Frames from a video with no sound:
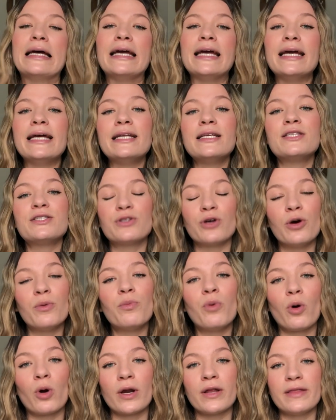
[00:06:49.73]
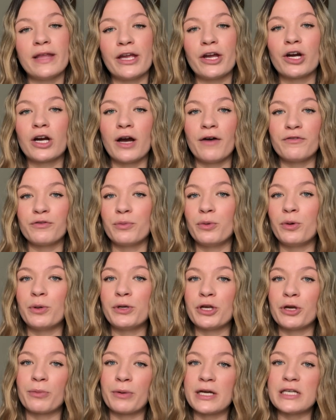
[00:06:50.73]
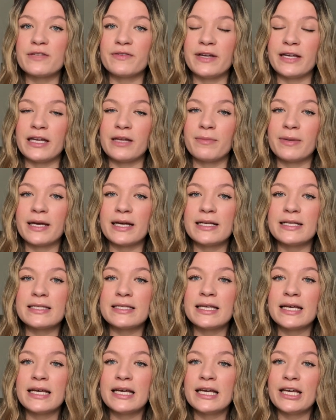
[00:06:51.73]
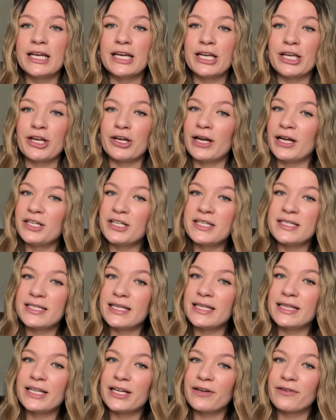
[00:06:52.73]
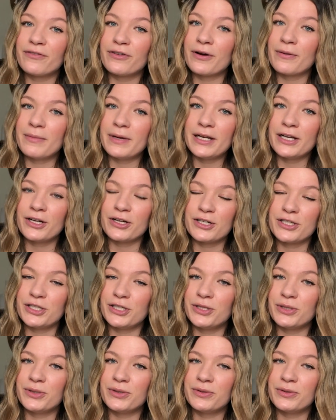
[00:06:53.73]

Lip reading: It is so important that you're comfortable when you're breastfeeding because you're not just sitting there for a minute or two.